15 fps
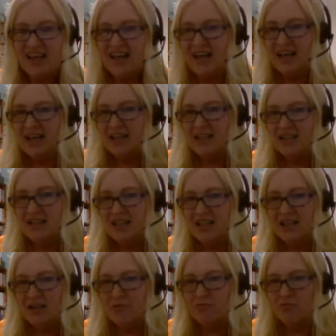And
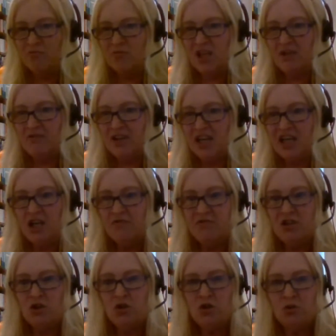um, if any of
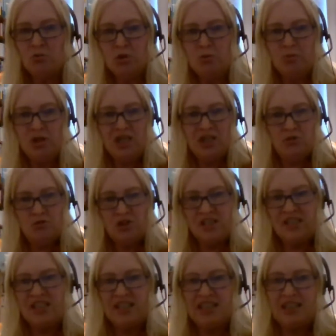you would be
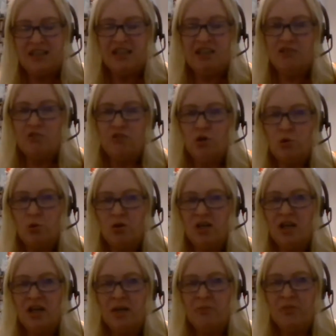interested in that role,
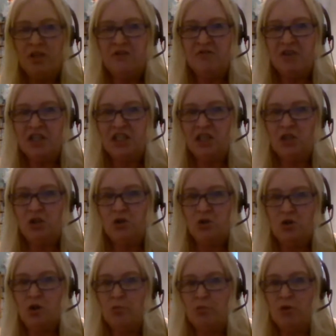I'm inviting you
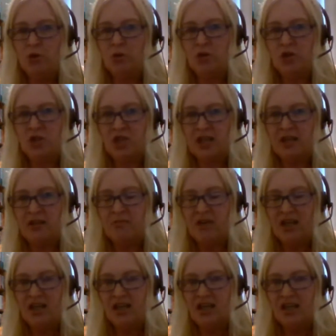to approach uh,
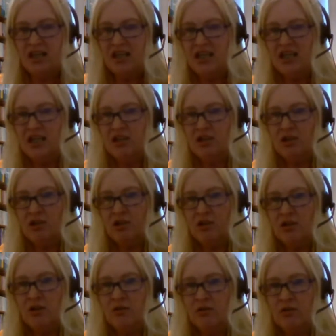either
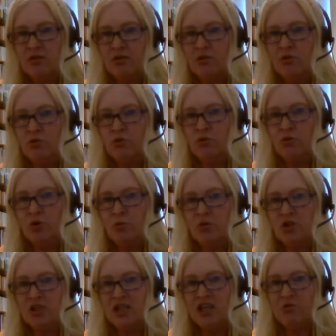uh,
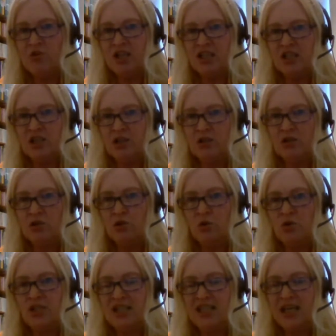Groups Director
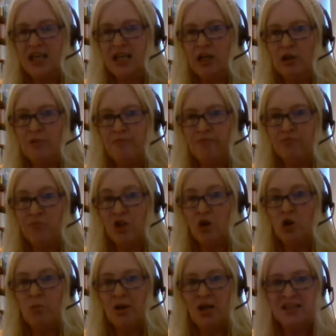Susie Taylor
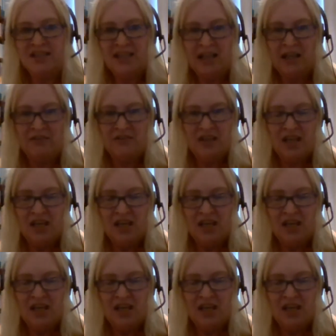or myself.